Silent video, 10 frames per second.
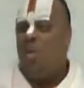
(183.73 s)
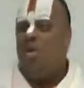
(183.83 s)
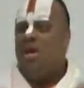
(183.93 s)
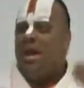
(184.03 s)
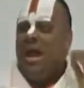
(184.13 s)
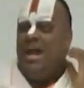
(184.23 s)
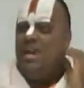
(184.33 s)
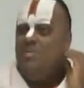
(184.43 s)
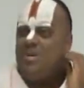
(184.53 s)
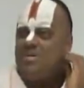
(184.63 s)
So,
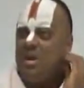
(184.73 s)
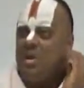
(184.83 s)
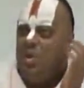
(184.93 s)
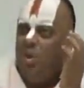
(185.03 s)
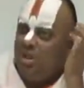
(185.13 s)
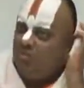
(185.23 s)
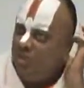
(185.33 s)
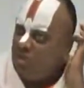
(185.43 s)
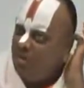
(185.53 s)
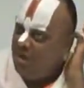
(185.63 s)
any person who
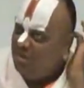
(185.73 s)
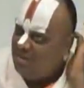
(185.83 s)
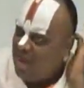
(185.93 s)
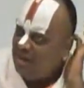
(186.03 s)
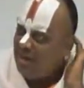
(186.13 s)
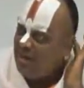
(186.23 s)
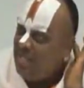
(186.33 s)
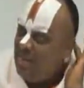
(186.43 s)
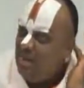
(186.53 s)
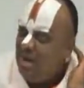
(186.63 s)
is fit to be a
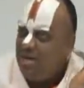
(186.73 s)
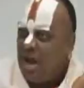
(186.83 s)
designer,